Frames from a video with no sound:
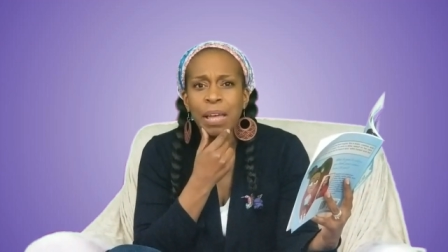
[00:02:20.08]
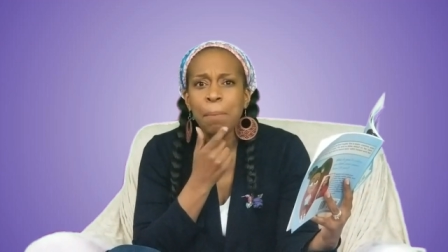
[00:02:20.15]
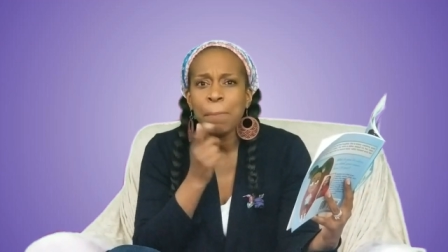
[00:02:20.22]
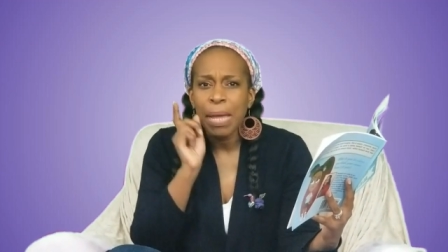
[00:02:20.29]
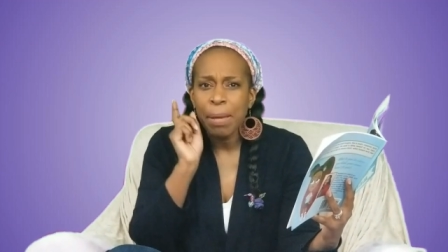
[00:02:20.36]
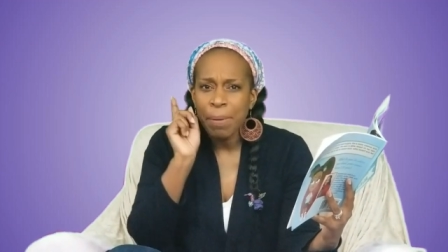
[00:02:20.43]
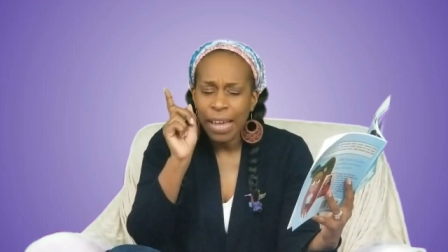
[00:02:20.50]

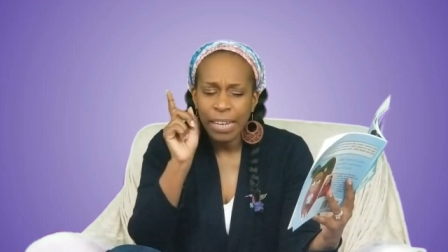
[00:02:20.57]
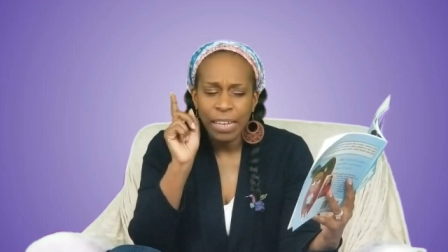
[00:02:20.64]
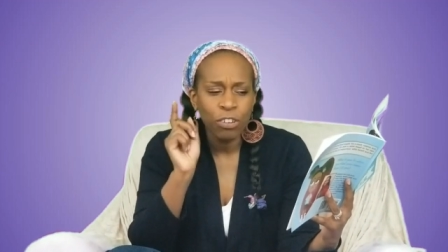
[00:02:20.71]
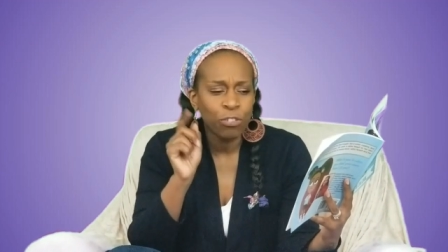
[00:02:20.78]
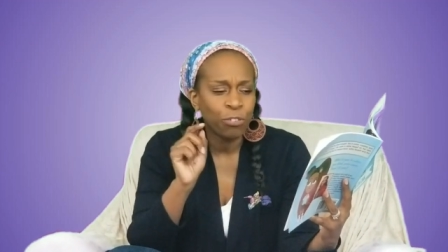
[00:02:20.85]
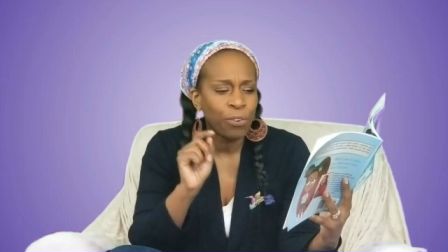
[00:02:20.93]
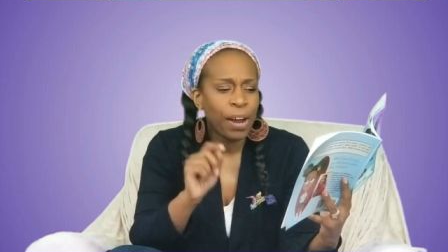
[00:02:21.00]
Maybe I can
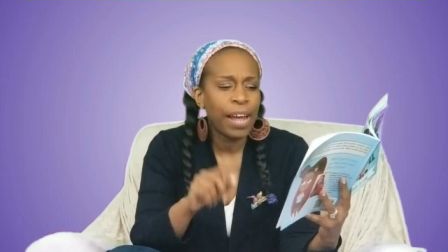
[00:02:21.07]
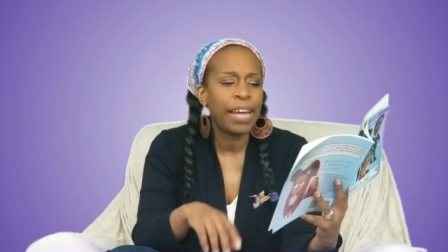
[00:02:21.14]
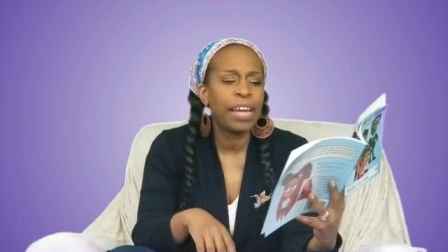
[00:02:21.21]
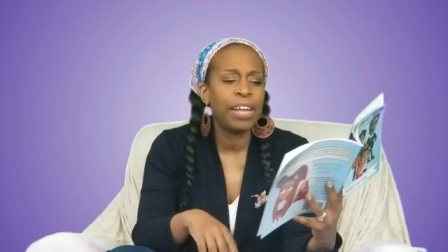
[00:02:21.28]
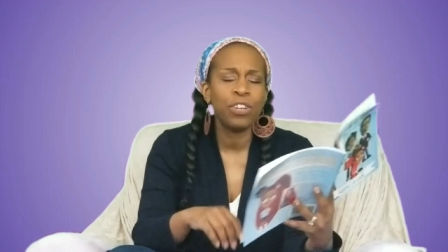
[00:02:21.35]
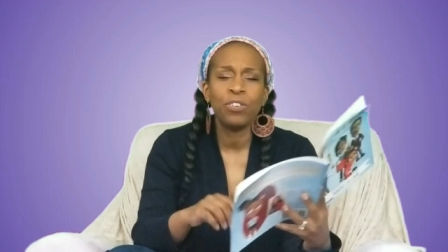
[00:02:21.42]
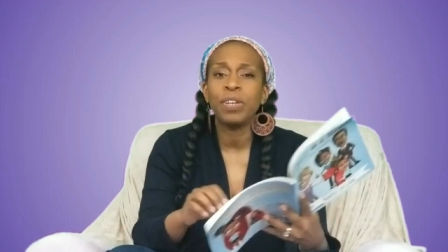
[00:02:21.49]
try
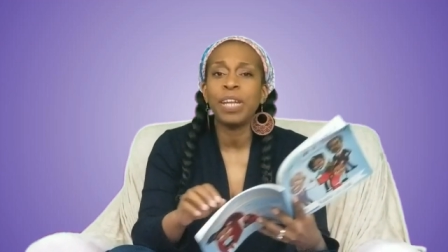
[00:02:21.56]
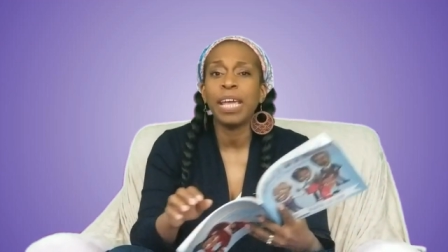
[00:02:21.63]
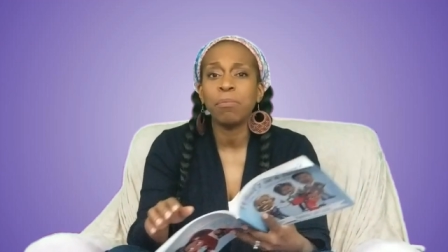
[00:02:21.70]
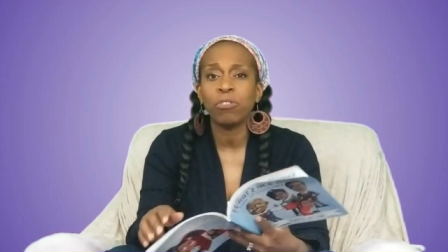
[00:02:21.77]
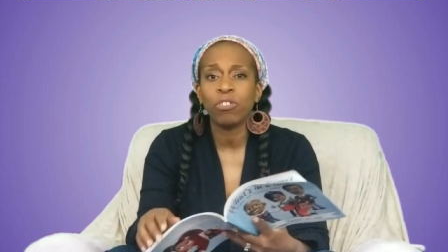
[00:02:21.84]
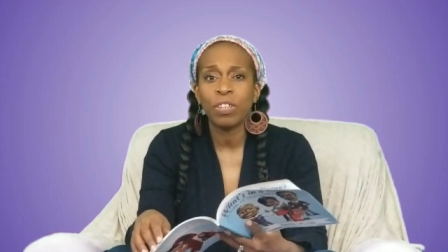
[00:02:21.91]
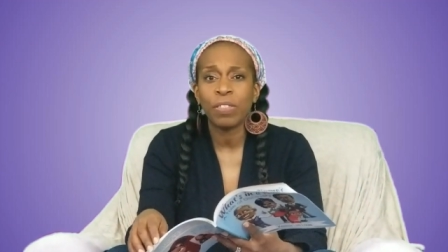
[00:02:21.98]
a new name,
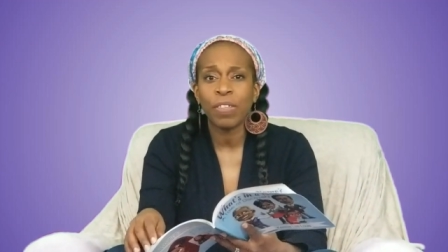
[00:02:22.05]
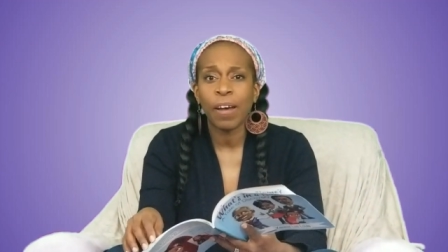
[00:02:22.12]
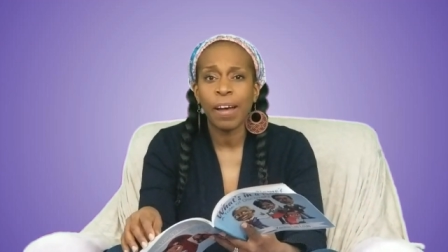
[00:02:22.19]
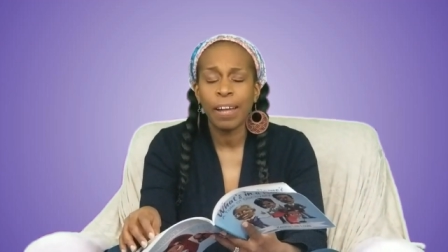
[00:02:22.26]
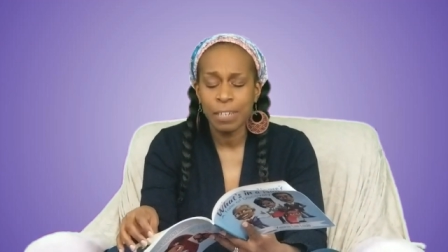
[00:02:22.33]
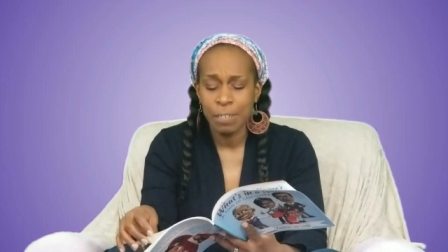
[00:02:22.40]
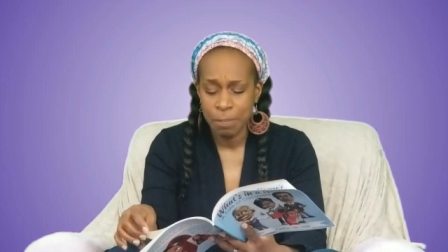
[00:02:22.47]
she thought.